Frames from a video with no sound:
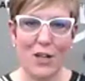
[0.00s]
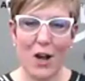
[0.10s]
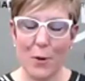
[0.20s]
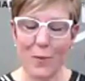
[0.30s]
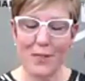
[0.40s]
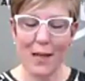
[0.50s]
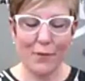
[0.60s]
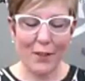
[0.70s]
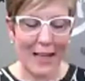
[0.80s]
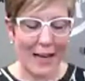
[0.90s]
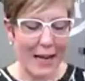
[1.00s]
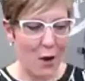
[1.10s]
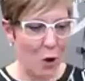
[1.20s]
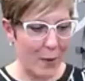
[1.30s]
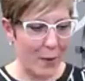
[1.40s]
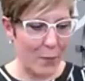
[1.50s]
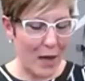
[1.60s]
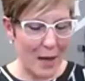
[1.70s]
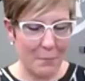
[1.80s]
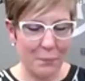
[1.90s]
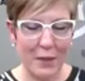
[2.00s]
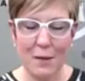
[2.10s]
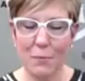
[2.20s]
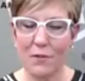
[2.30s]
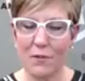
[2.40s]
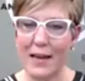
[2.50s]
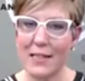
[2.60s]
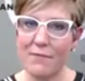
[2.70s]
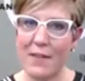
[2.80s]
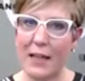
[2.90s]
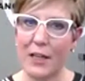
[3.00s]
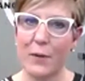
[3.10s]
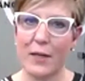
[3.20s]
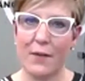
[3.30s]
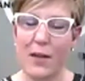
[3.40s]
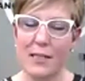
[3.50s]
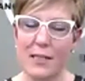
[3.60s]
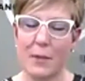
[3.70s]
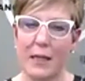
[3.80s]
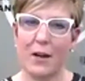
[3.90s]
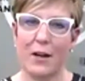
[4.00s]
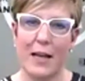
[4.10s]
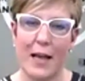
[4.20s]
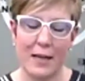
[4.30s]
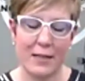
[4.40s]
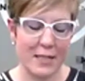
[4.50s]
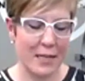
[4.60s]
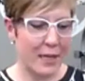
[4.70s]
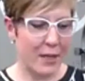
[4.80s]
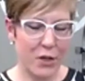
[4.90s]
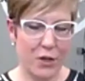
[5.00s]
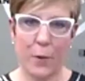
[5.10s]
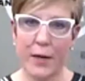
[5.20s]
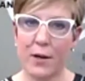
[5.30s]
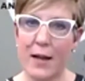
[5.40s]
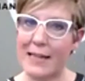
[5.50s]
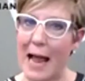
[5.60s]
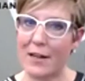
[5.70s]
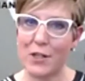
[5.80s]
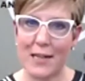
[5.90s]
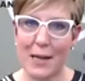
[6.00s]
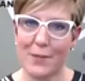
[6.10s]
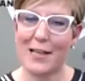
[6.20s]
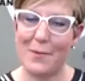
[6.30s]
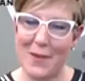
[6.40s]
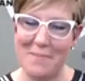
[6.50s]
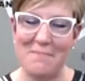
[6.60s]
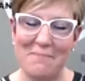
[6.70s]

I hope it was helpful and I hope it um, provided some value and gave you guys some clarity and you know what your next action step is going to be.